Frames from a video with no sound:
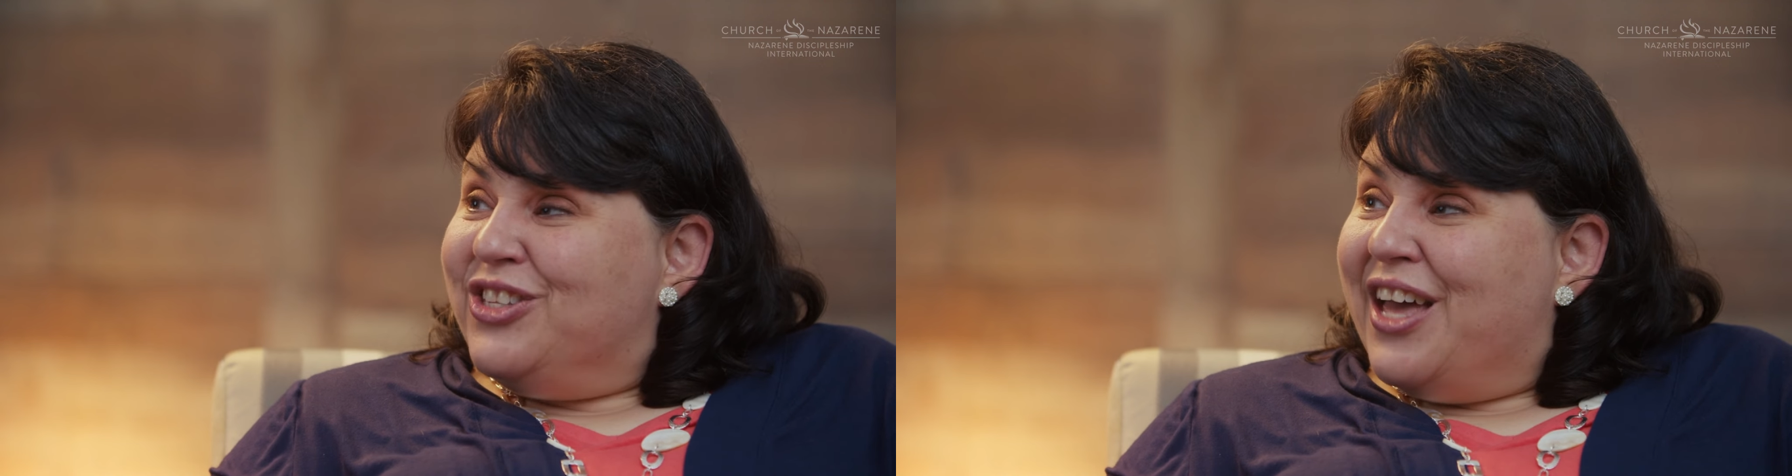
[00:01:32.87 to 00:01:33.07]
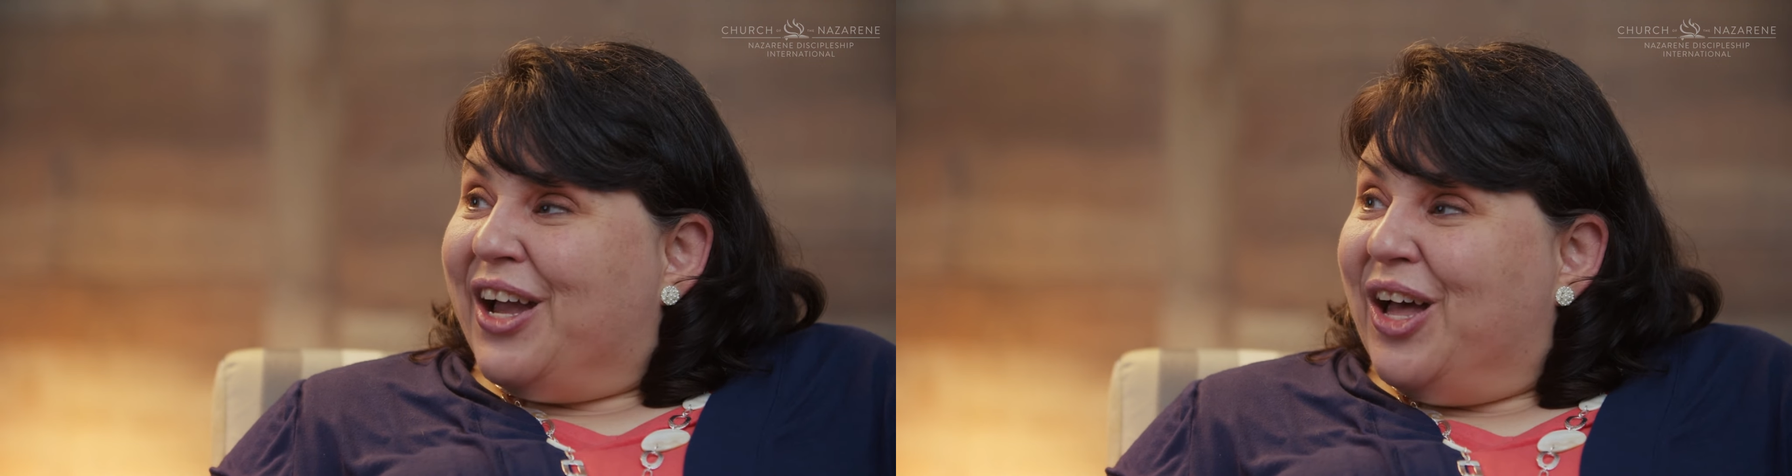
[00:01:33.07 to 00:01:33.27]

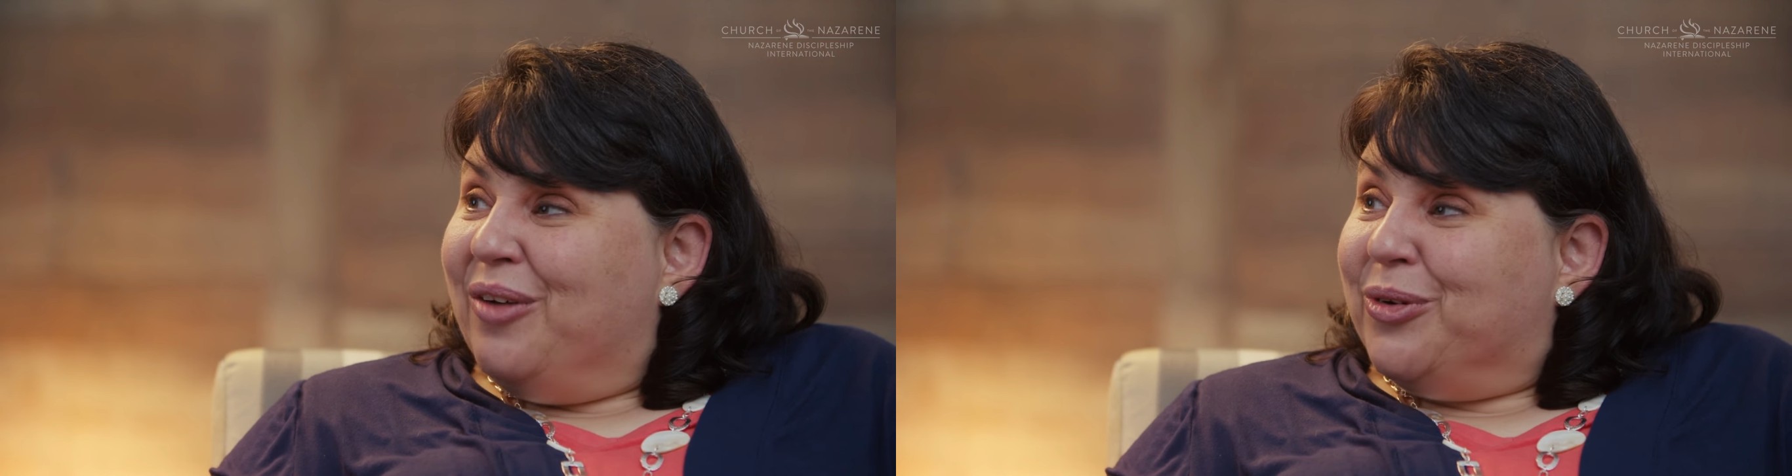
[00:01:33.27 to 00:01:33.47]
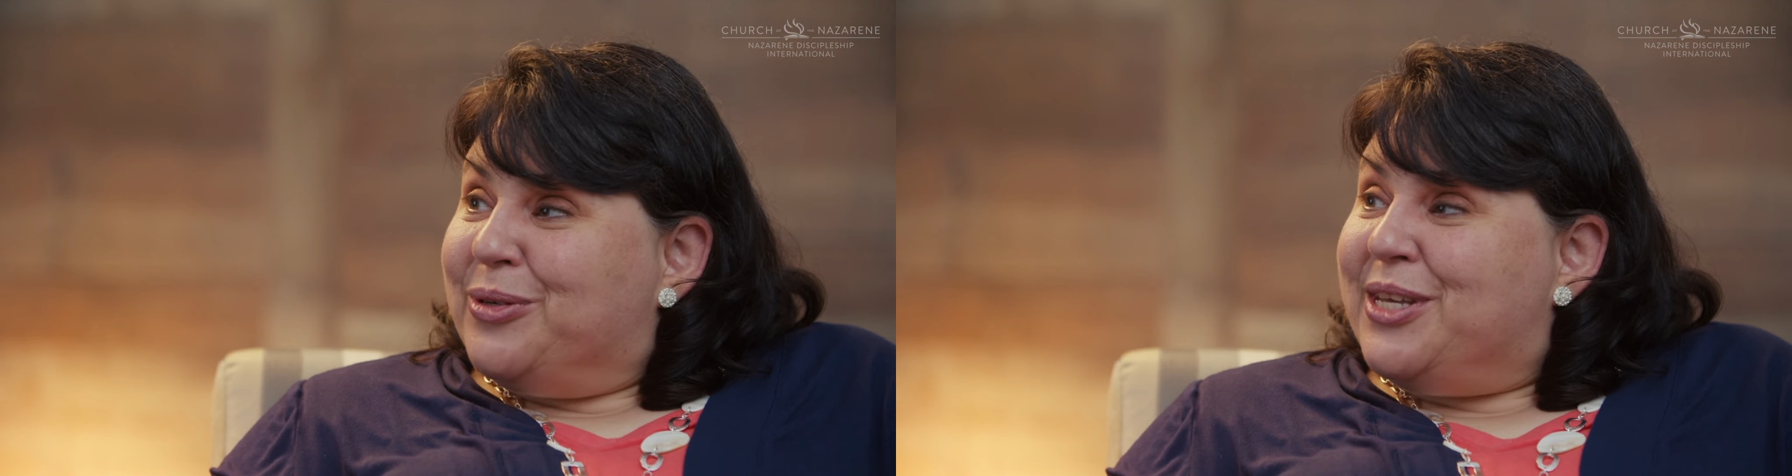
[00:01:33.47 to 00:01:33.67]
that
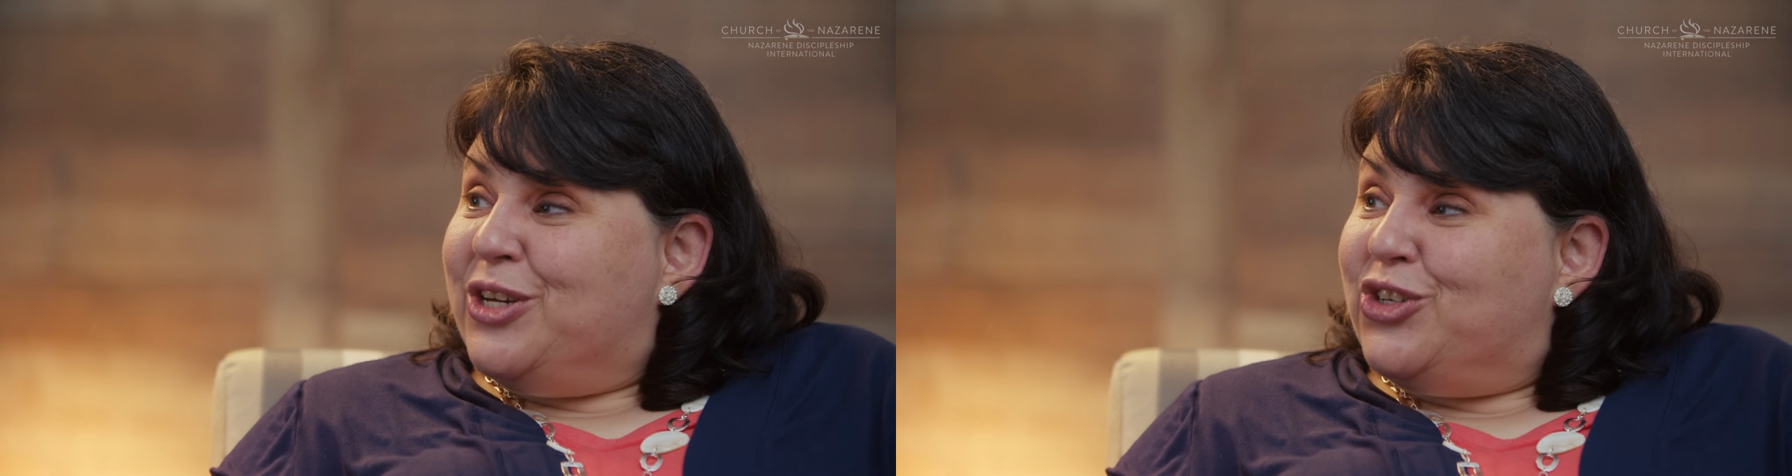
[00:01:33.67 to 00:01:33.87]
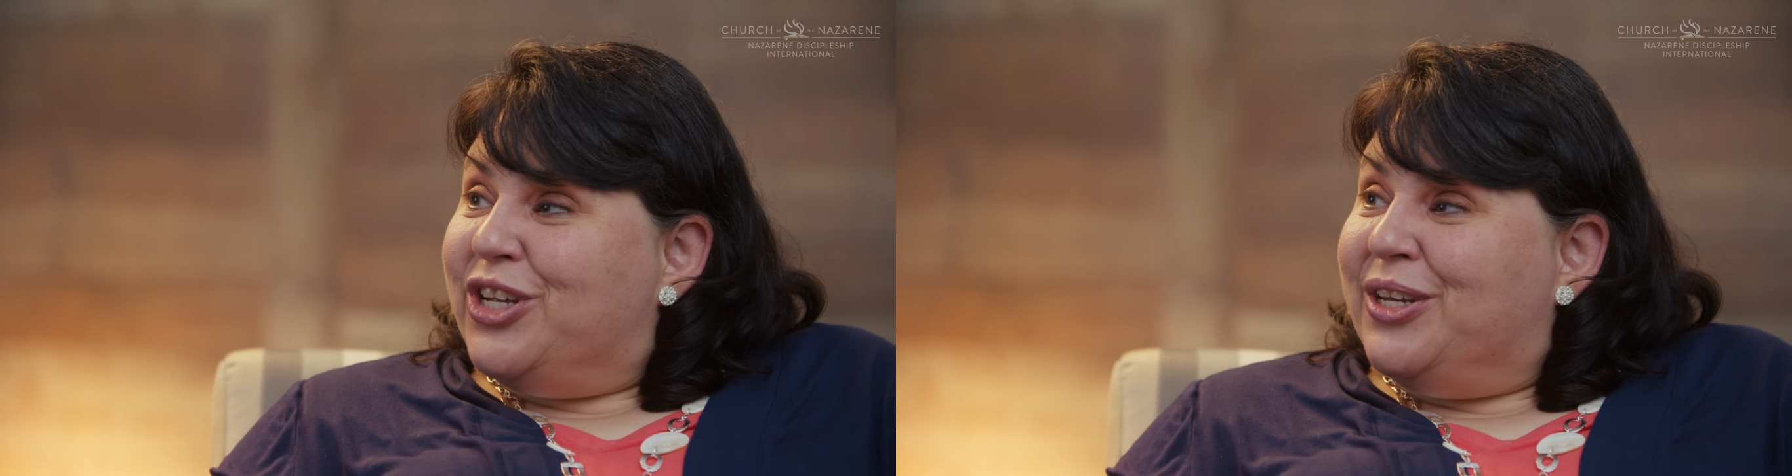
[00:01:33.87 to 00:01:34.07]

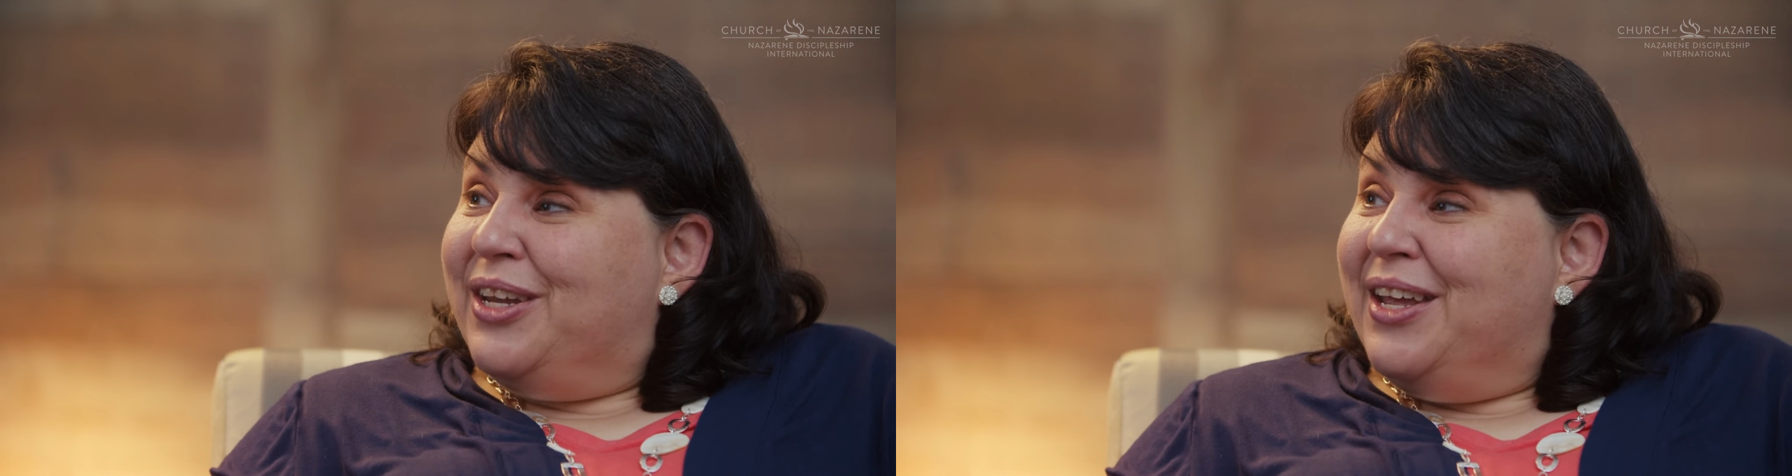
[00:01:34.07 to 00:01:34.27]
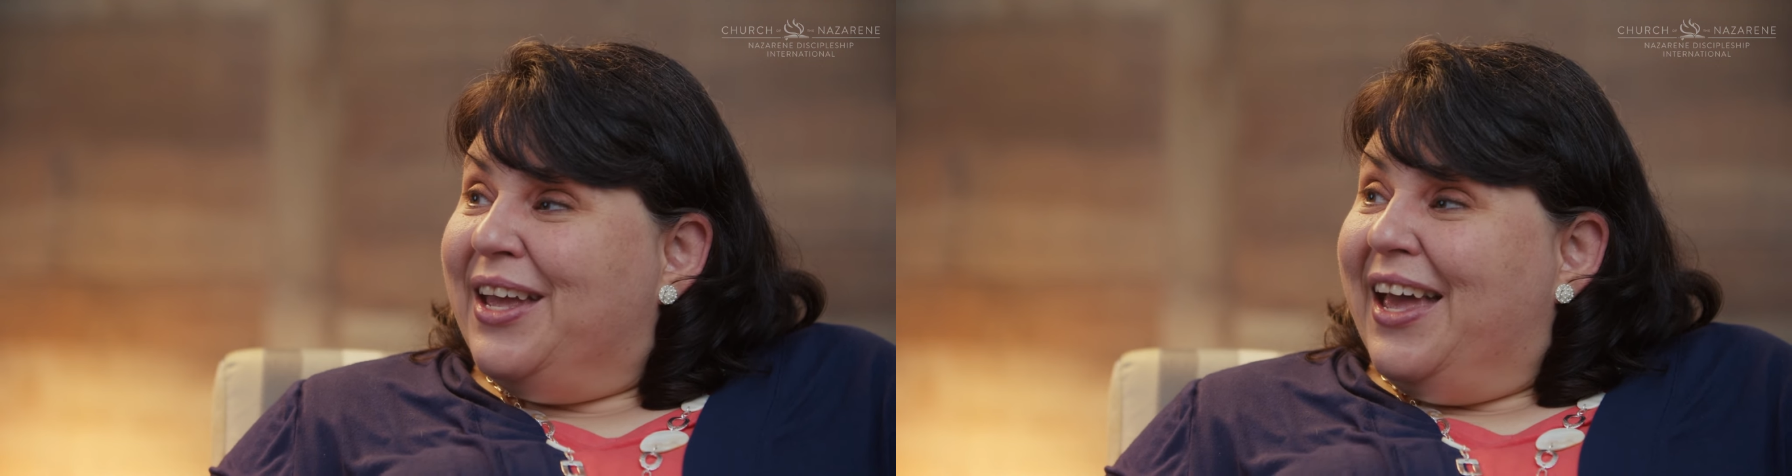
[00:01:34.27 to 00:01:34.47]
conversation,